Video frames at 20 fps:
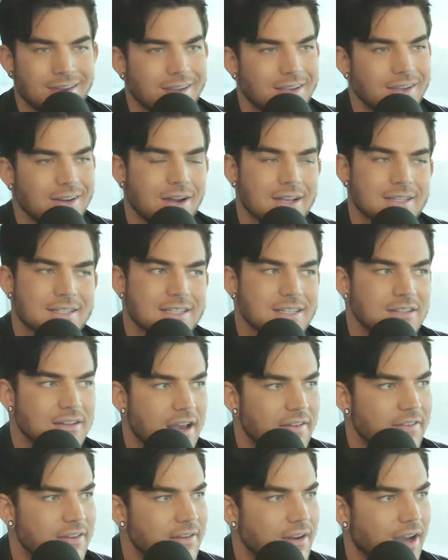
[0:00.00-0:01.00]
I still
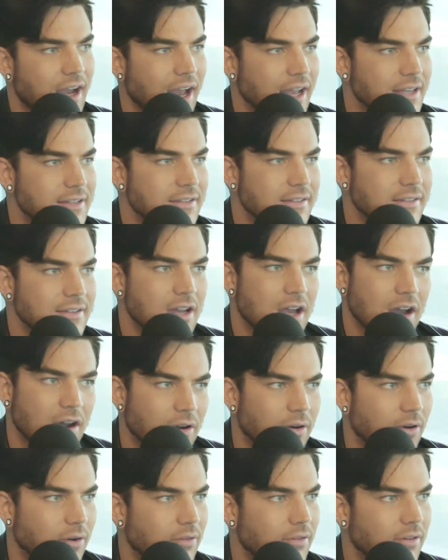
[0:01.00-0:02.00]
haven't. I
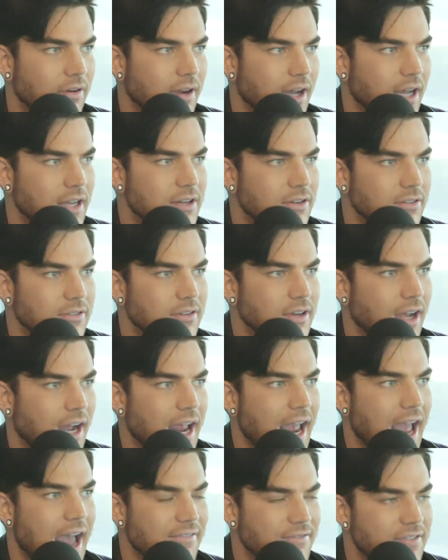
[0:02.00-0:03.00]

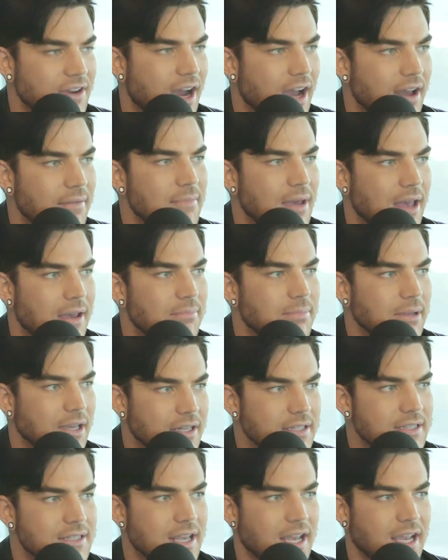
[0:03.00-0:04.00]
have not met
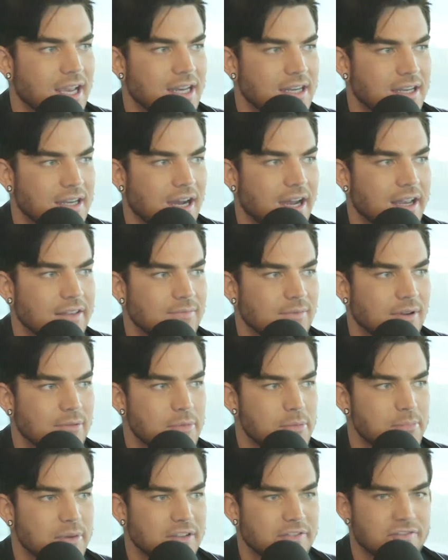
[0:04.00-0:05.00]
Beyonce, and
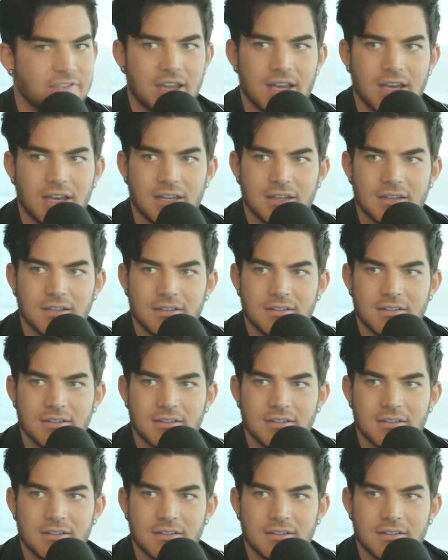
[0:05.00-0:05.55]
I'm a big fan.